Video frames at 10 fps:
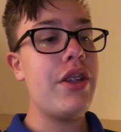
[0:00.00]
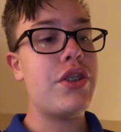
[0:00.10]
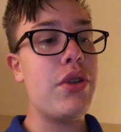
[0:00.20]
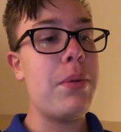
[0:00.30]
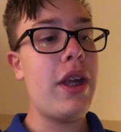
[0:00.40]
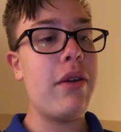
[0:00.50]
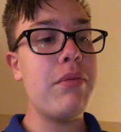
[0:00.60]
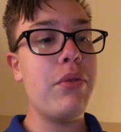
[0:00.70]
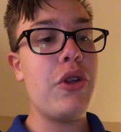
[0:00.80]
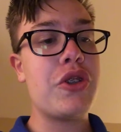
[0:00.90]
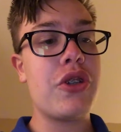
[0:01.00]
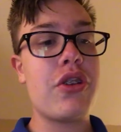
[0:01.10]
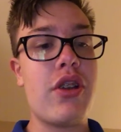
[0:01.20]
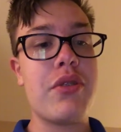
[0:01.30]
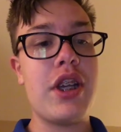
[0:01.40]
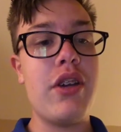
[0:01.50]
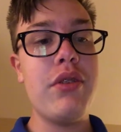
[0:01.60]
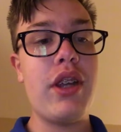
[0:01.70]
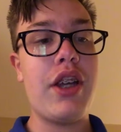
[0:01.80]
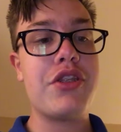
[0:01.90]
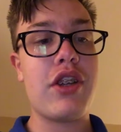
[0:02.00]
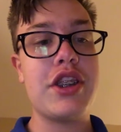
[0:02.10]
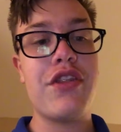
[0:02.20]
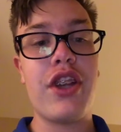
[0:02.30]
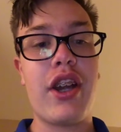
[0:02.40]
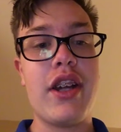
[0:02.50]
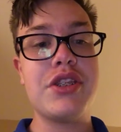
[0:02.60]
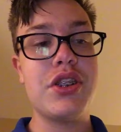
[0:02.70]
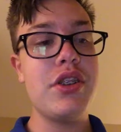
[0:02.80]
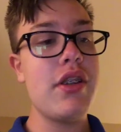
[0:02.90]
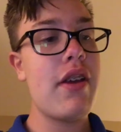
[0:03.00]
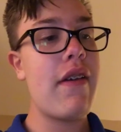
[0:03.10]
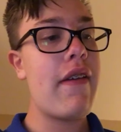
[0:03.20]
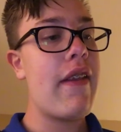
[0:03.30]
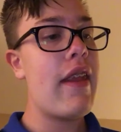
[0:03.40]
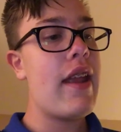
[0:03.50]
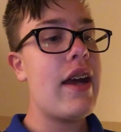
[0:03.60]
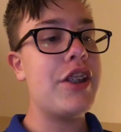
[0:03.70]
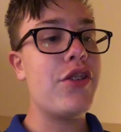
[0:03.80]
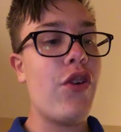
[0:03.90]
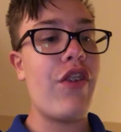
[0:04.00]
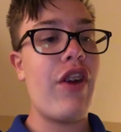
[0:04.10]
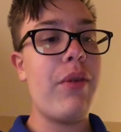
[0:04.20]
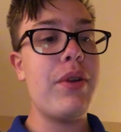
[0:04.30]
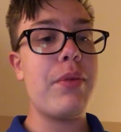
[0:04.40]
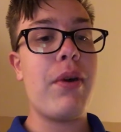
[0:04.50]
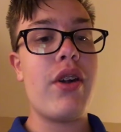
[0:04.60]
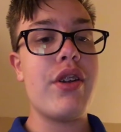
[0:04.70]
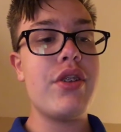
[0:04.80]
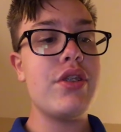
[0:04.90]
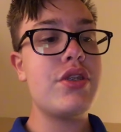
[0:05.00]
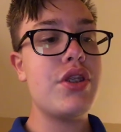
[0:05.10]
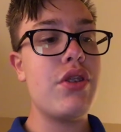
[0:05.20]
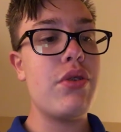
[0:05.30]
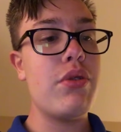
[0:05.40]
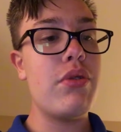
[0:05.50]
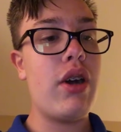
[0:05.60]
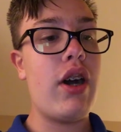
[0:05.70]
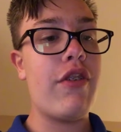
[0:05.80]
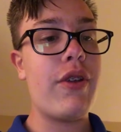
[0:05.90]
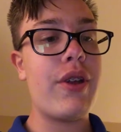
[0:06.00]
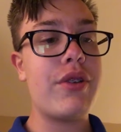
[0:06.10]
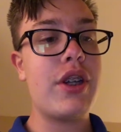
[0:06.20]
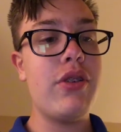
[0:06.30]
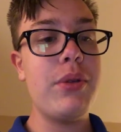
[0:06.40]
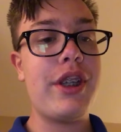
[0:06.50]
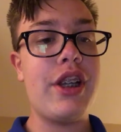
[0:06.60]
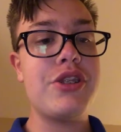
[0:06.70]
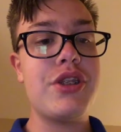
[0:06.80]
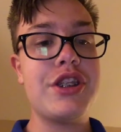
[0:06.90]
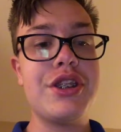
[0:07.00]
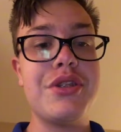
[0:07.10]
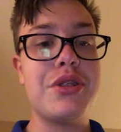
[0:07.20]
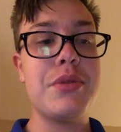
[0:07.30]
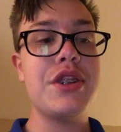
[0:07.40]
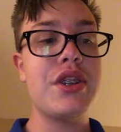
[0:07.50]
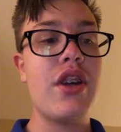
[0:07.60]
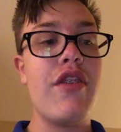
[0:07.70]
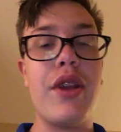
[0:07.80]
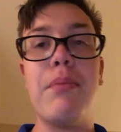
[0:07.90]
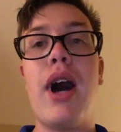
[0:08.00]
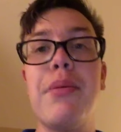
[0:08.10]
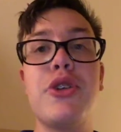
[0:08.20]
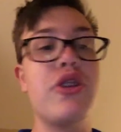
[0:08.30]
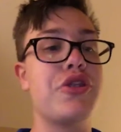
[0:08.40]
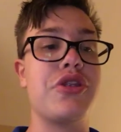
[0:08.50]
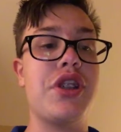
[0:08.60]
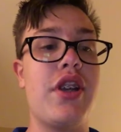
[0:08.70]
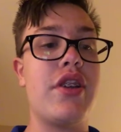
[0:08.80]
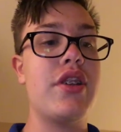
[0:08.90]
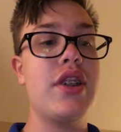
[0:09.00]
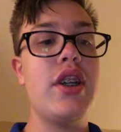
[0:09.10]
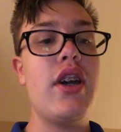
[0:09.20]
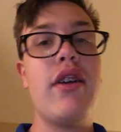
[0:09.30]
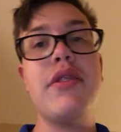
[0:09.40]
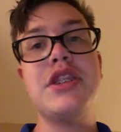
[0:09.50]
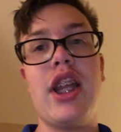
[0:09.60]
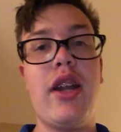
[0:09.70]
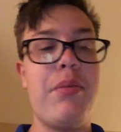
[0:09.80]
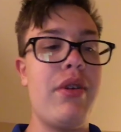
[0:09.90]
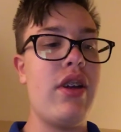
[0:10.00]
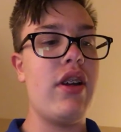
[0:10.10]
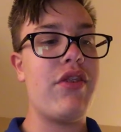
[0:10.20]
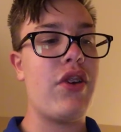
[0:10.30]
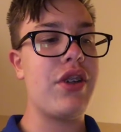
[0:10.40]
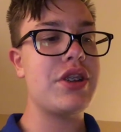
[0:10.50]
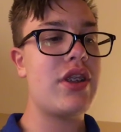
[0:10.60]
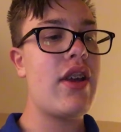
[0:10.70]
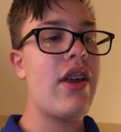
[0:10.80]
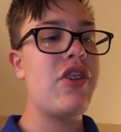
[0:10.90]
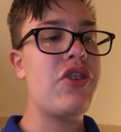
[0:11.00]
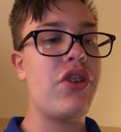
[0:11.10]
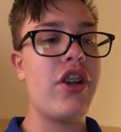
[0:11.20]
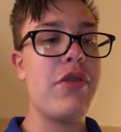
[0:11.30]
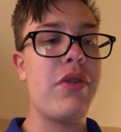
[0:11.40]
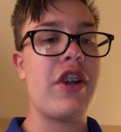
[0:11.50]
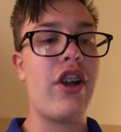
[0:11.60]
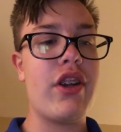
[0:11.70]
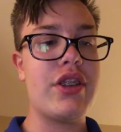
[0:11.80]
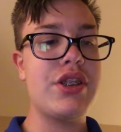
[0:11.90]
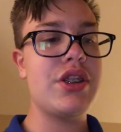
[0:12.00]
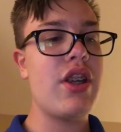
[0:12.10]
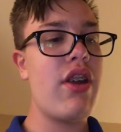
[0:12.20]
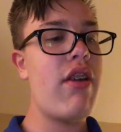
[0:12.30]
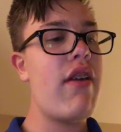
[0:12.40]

At 2 p.m., we returned to the hotel and got dressed for the concert. At 2:45, we departed from the hotel with concert dress and instruments for the Mom Cultural Center. We set up, of course. 2:30, we rehearsed.